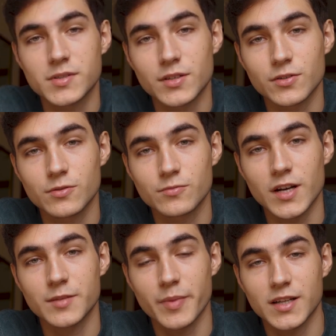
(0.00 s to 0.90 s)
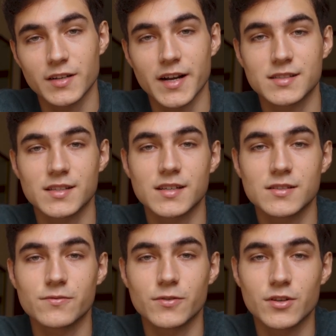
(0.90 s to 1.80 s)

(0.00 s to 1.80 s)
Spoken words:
you write better essays for